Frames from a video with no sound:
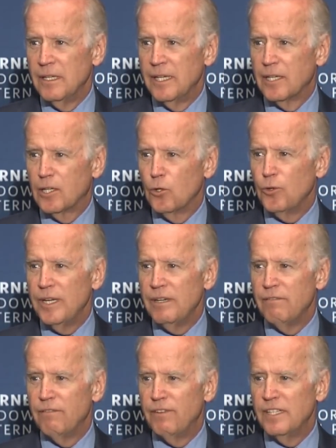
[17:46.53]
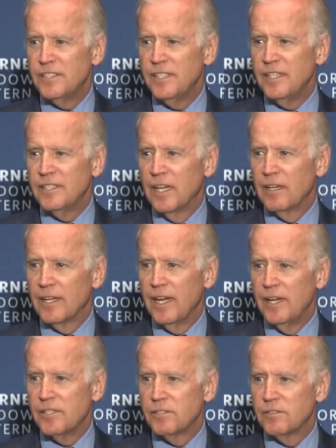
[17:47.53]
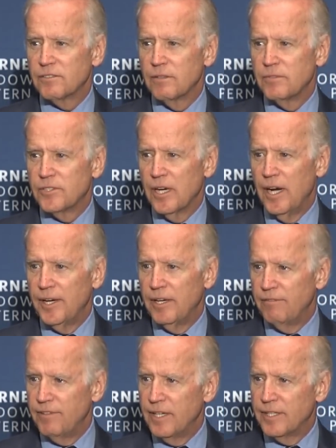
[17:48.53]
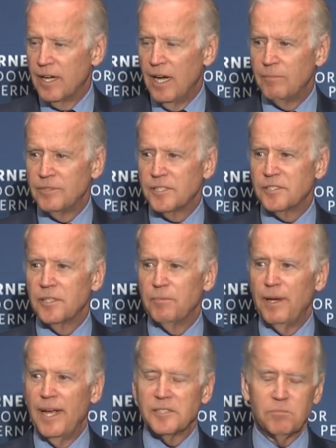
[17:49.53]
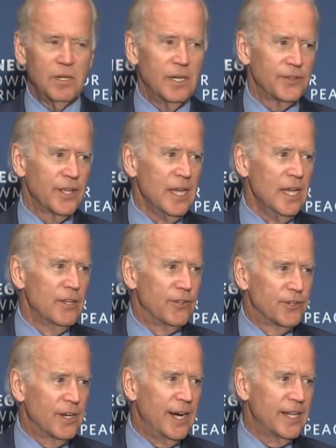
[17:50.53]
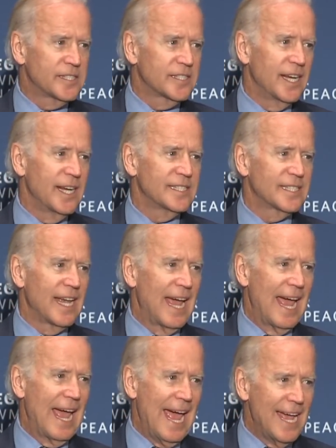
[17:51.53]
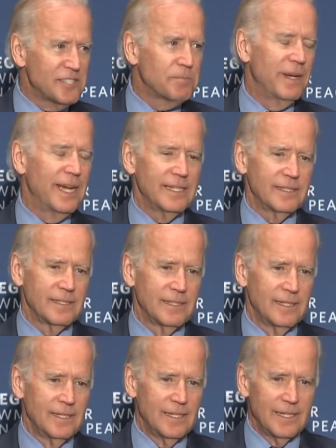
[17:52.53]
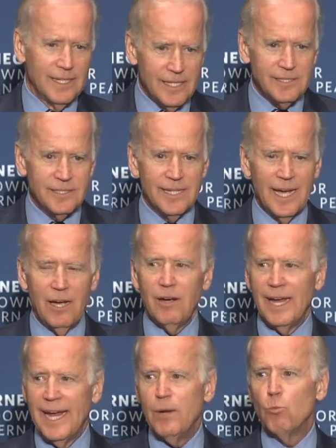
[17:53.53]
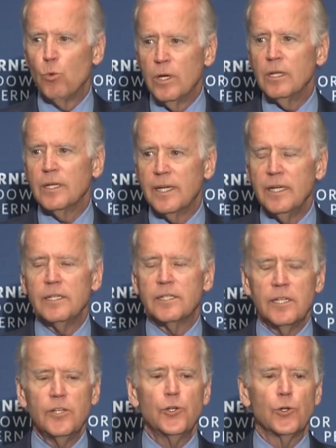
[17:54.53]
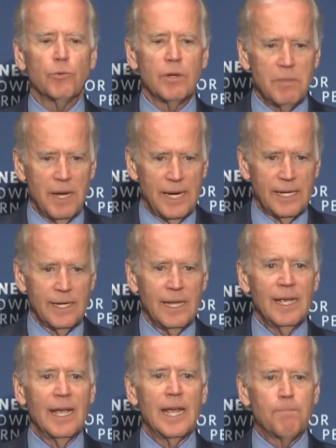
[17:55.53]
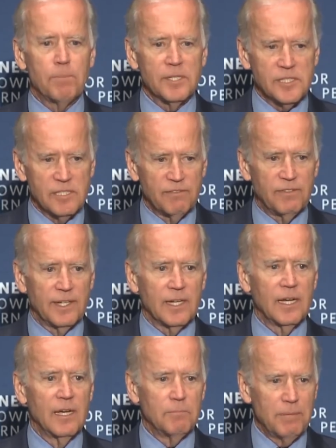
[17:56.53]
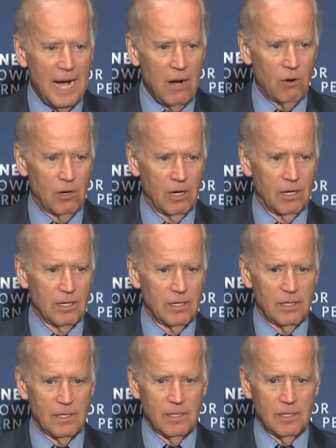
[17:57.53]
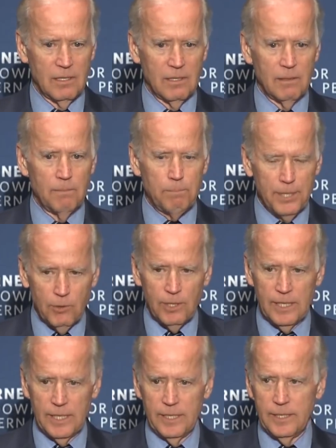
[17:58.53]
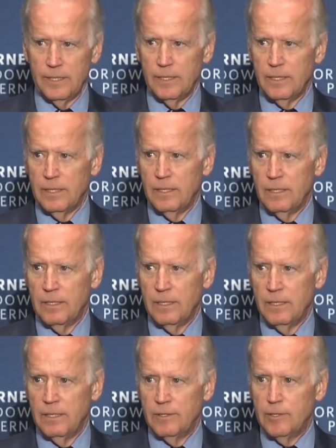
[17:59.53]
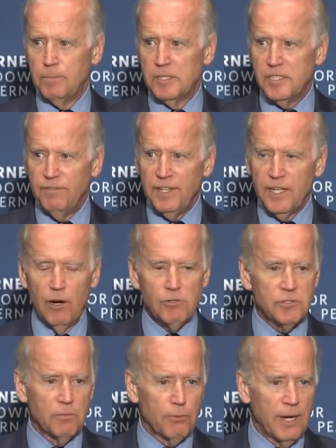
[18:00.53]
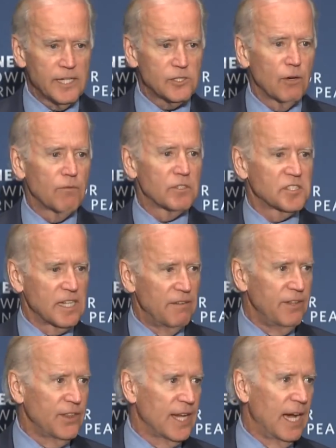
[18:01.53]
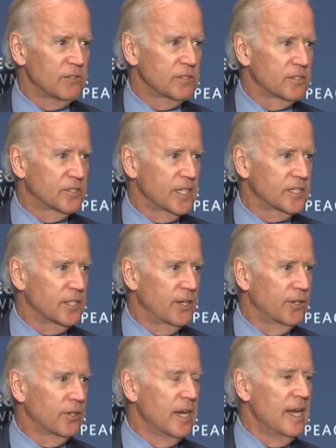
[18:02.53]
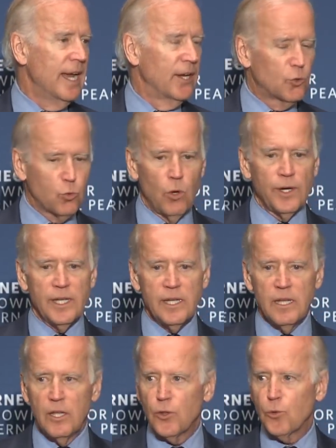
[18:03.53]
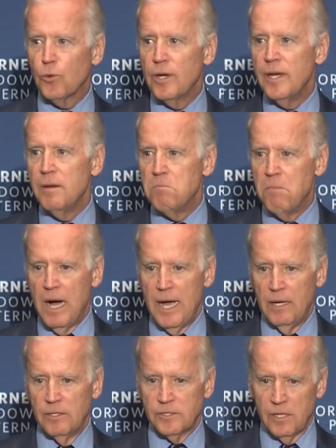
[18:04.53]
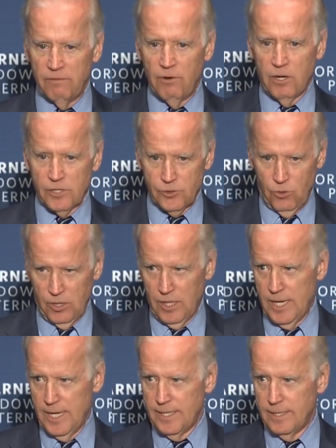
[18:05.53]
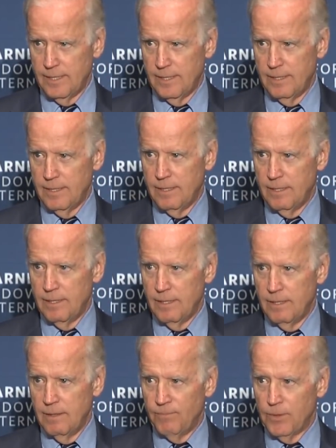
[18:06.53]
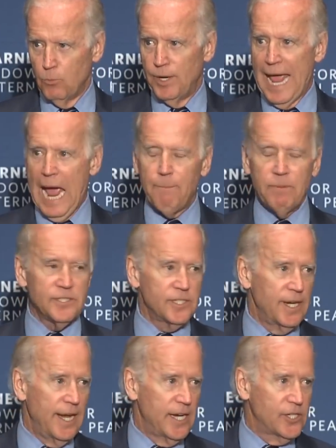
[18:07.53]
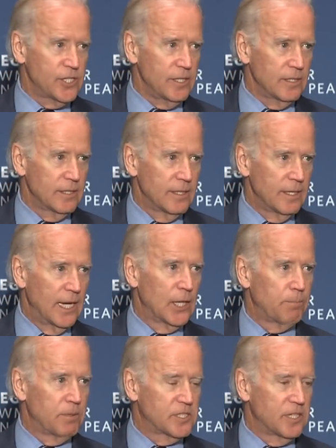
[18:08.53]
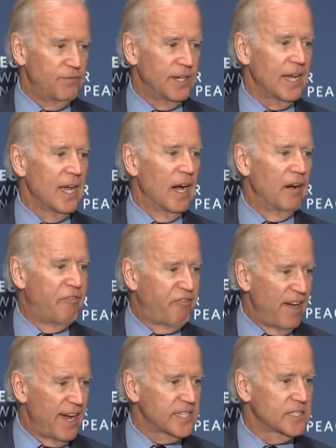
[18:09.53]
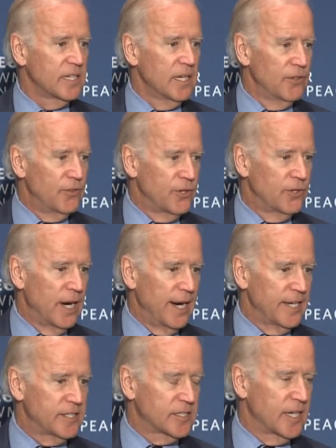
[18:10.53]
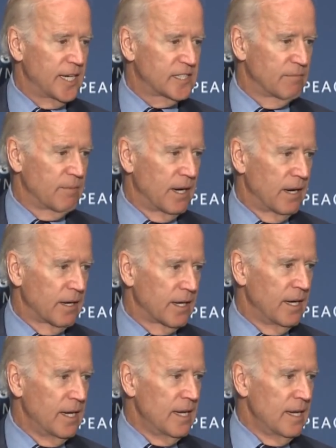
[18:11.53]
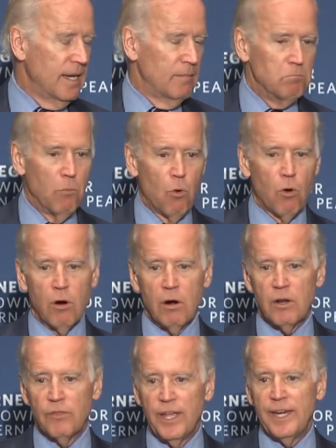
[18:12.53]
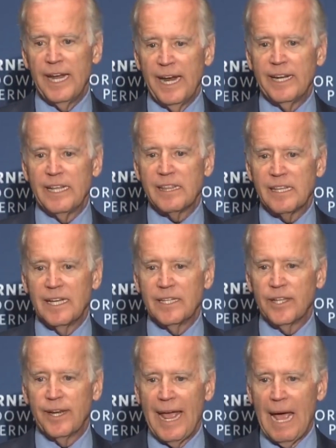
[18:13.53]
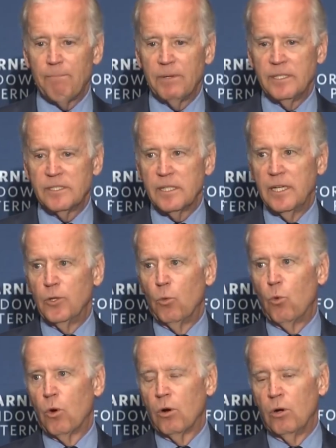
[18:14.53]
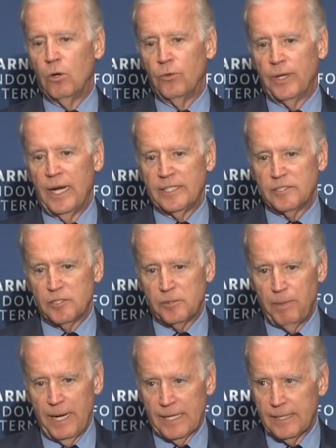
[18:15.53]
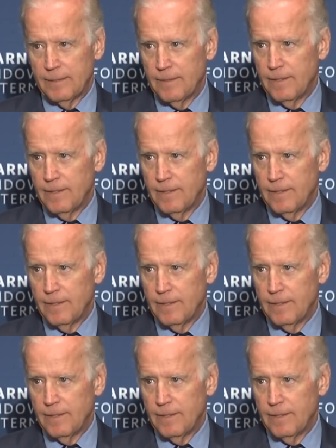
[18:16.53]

including visiting delegations from China and Vietnam just in the past month, the United States has been, is now, and will continue to remain a Pacific power. Period. The Pacific Ocean breaks 7,623 miles of our shoreline. What happens in Asia and the Pacific affects the United States of America more than anything that happens in the world, I suspect.